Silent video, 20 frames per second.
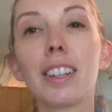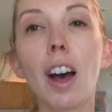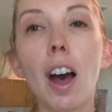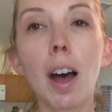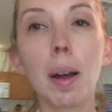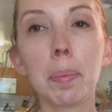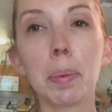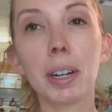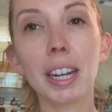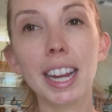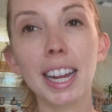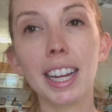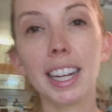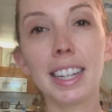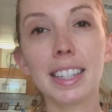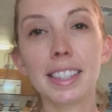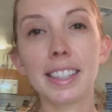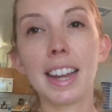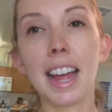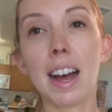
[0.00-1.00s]
Aubree
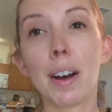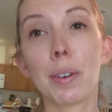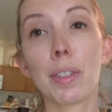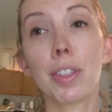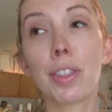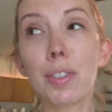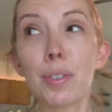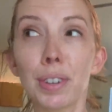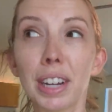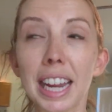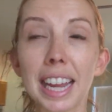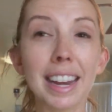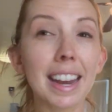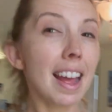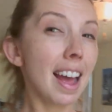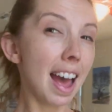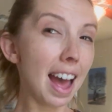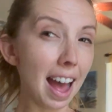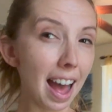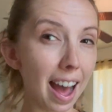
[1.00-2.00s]
is now three and
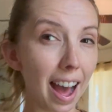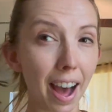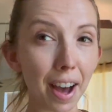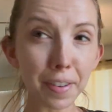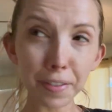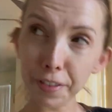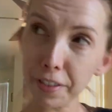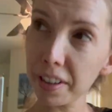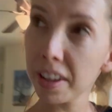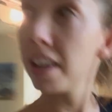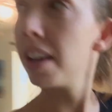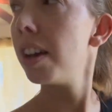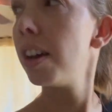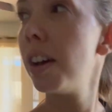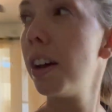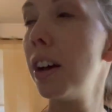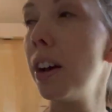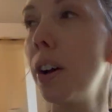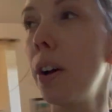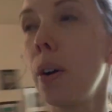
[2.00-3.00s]
a half,
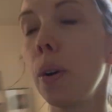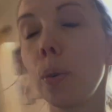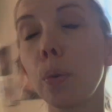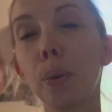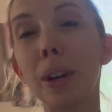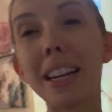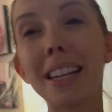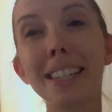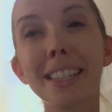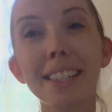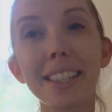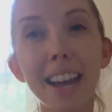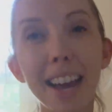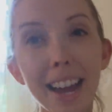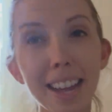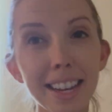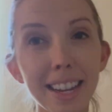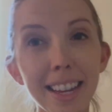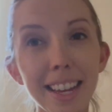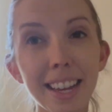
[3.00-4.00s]
we
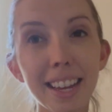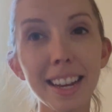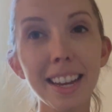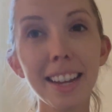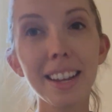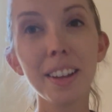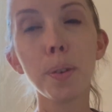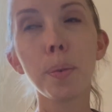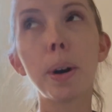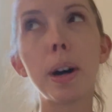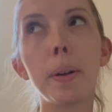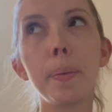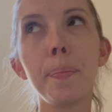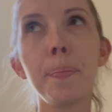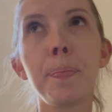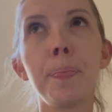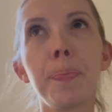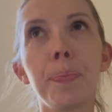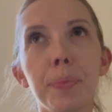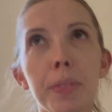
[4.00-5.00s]
decided,
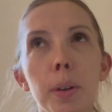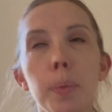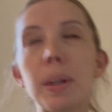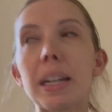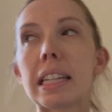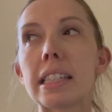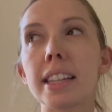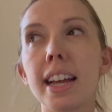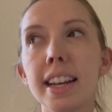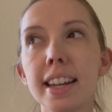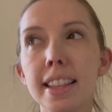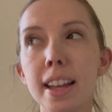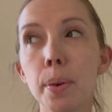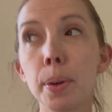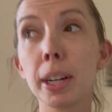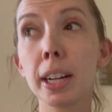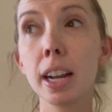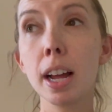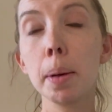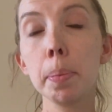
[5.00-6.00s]
well, we decided that
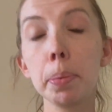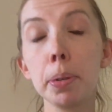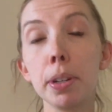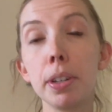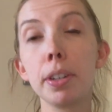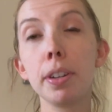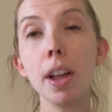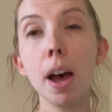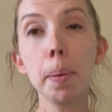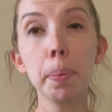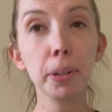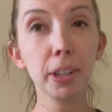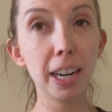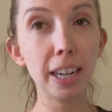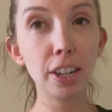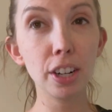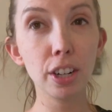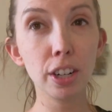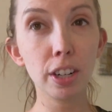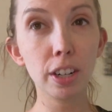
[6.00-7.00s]
we're gonna up,
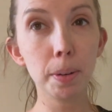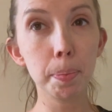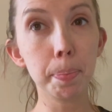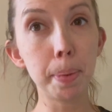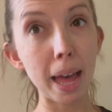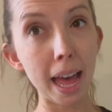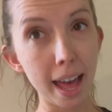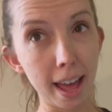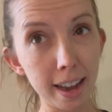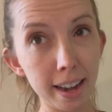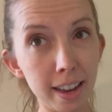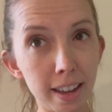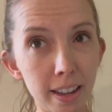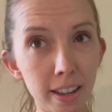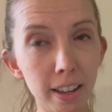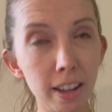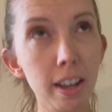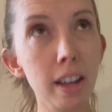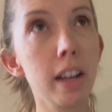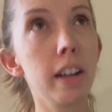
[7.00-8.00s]
upgrade her bed
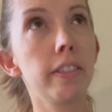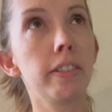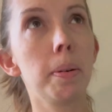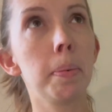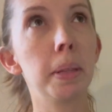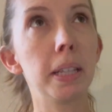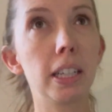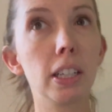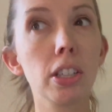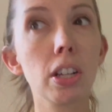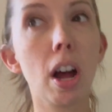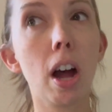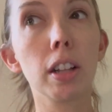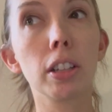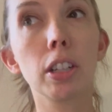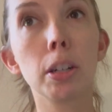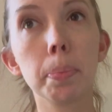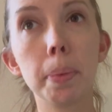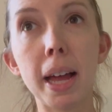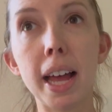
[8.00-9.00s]
from a little
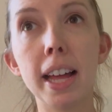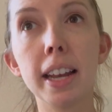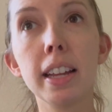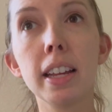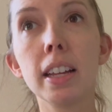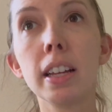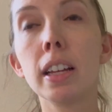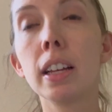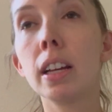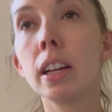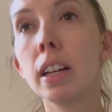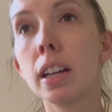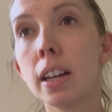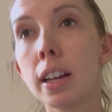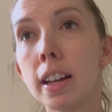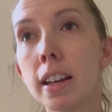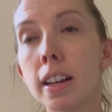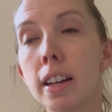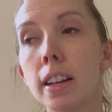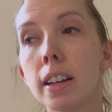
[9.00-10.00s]
toddler bed
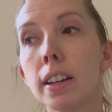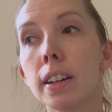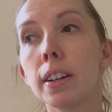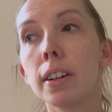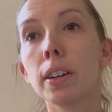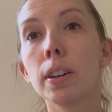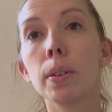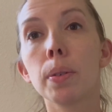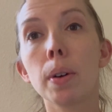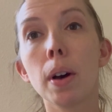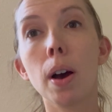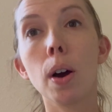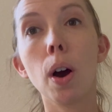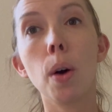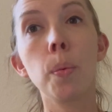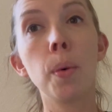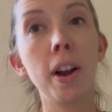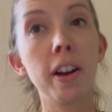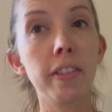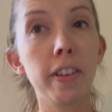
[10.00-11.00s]

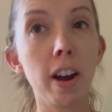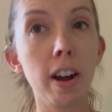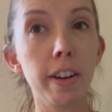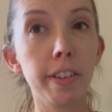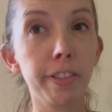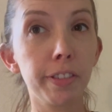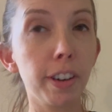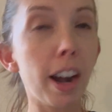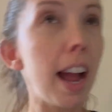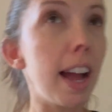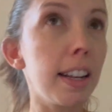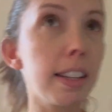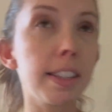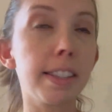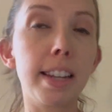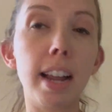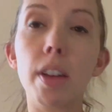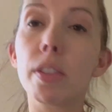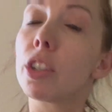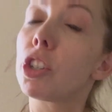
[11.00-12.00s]
one of our friends
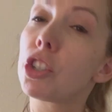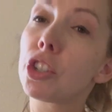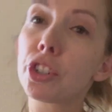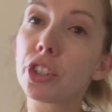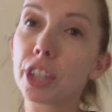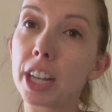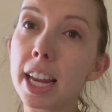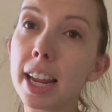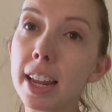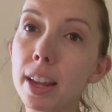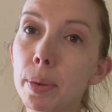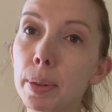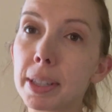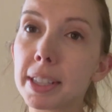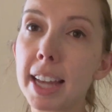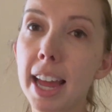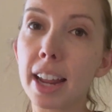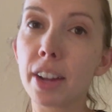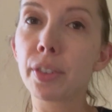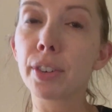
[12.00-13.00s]
down the street was
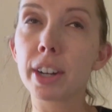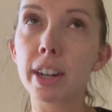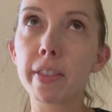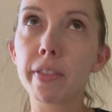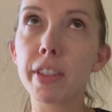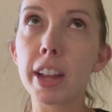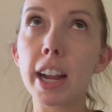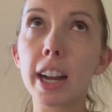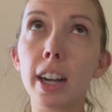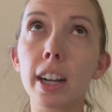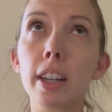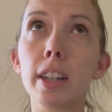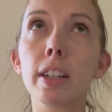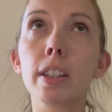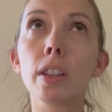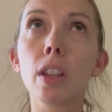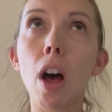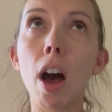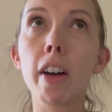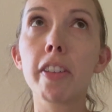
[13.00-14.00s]
getting rid of their
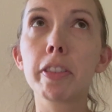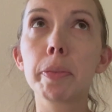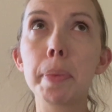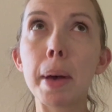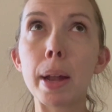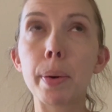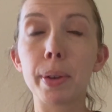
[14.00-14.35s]
loft bed